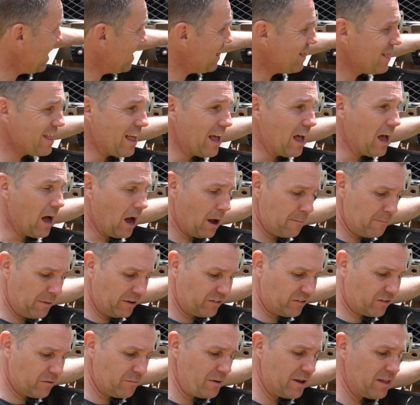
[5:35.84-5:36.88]
in there. I
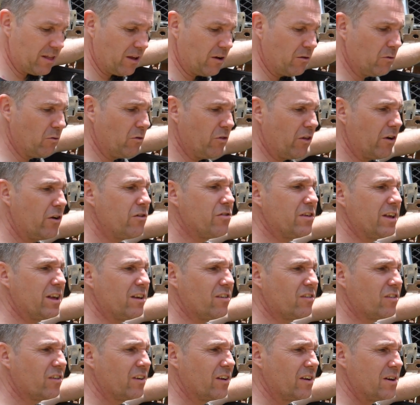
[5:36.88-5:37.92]
must admit though, although
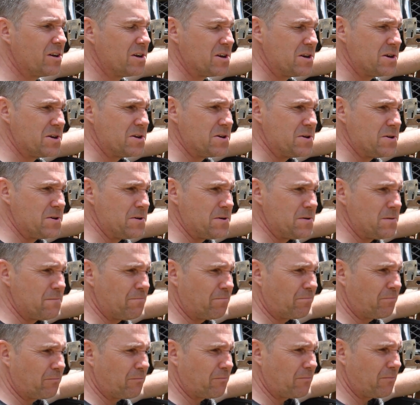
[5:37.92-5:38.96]
these
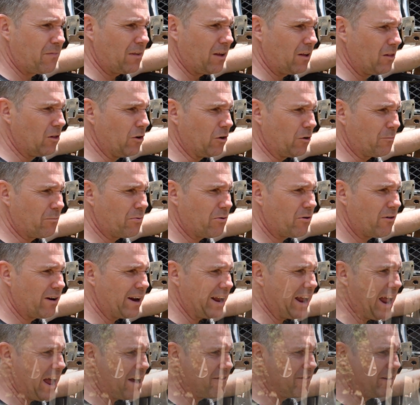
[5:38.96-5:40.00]
look
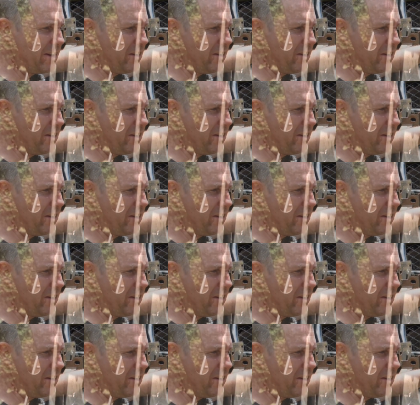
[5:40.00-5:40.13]
pretty heavy